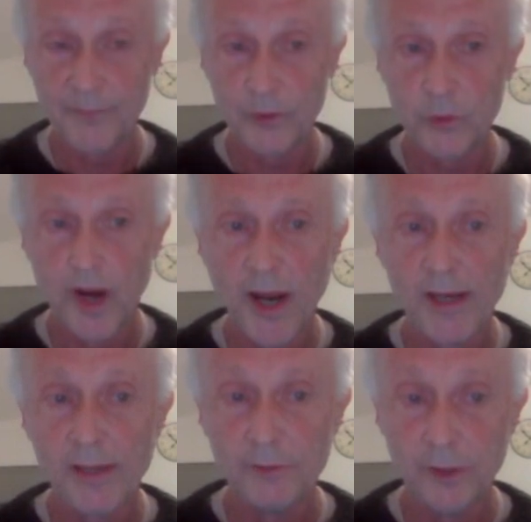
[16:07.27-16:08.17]
too high
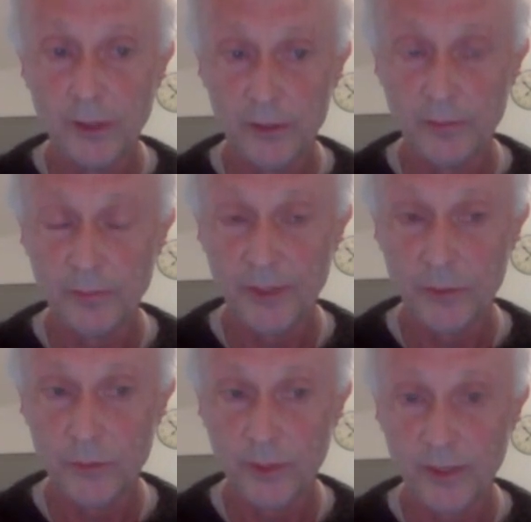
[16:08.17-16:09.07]
level compared
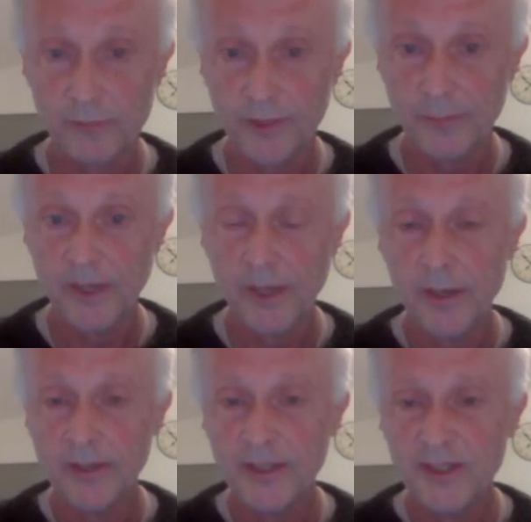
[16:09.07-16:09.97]
to LLVM
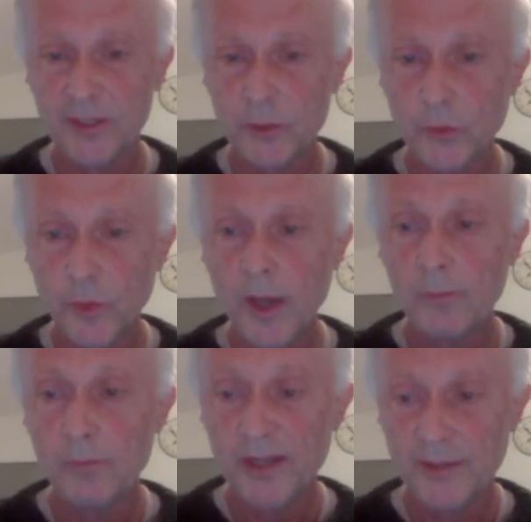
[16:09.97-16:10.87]
leads to
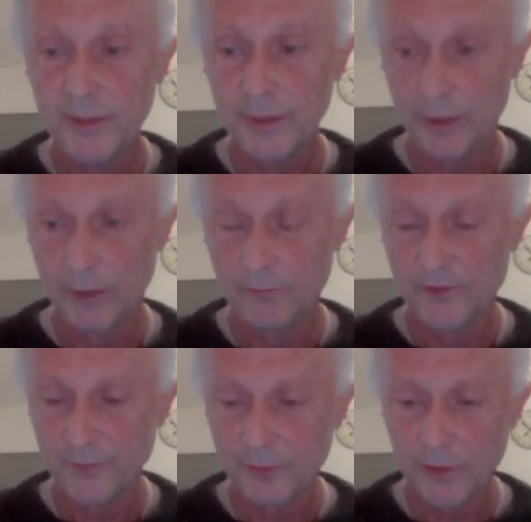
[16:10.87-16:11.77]
plenty of
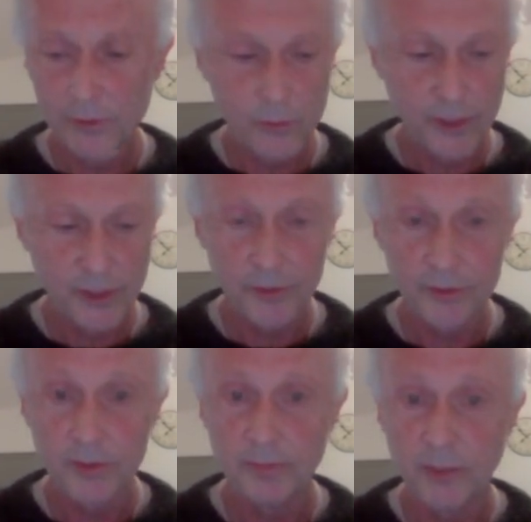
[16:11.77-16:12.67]
difficult questions
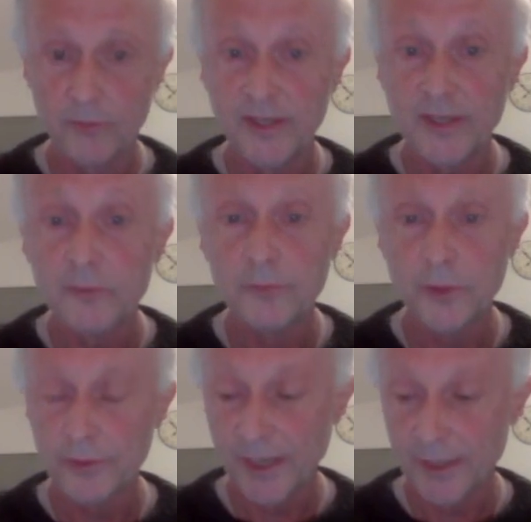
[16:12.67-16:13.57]
about data flow
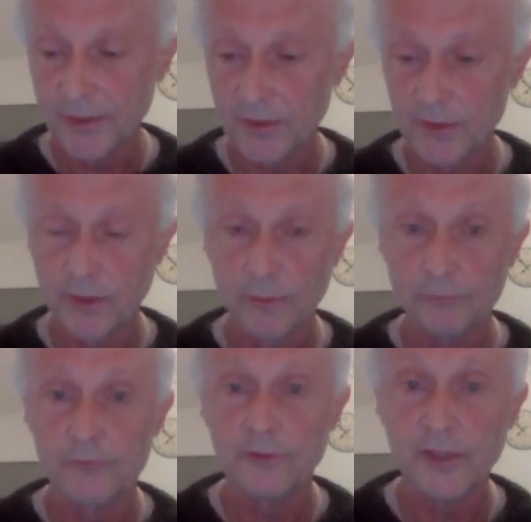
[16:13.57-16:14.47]
analysis of
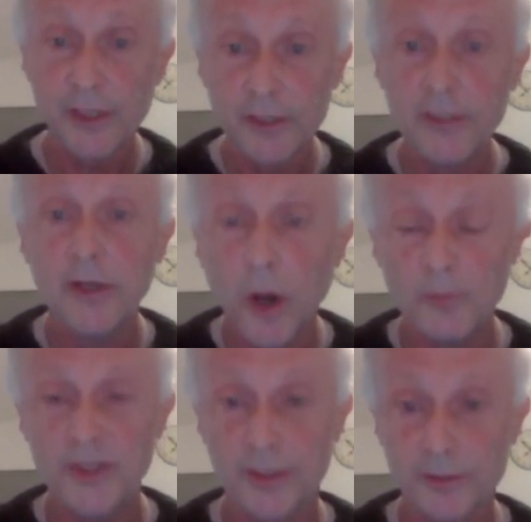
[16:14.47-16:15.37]
really
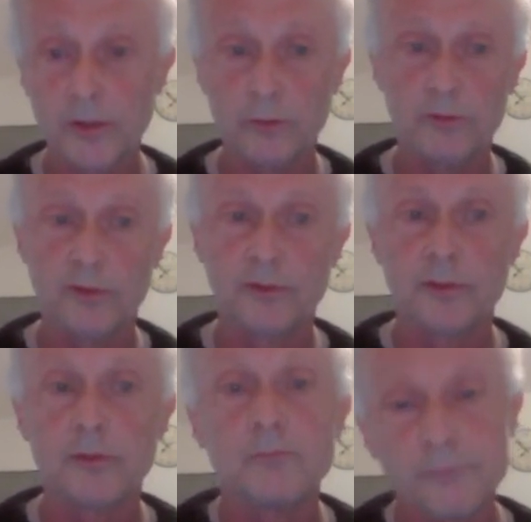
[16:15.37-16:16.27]
object code.
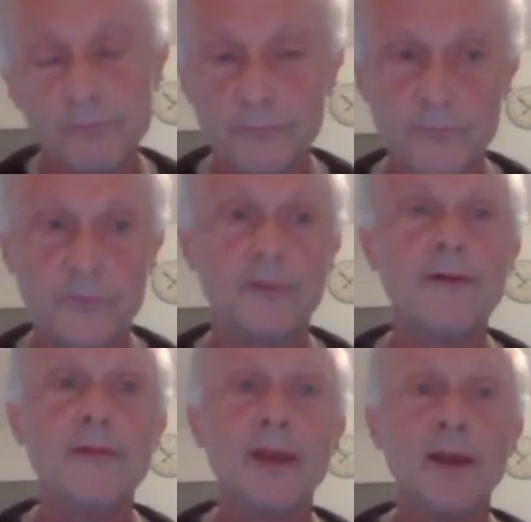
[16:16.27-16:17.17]
So
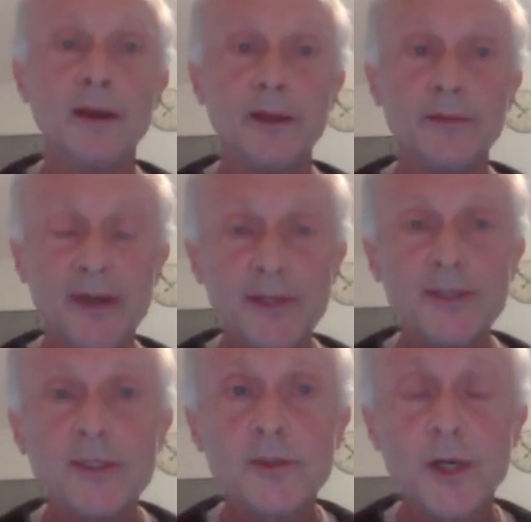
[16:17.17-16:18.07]
there is
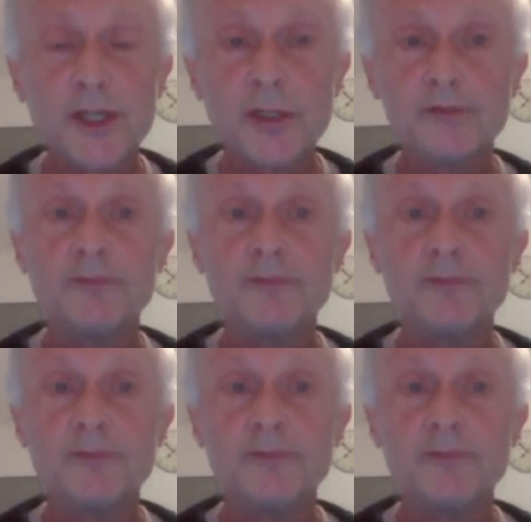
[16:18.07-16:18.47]
this question of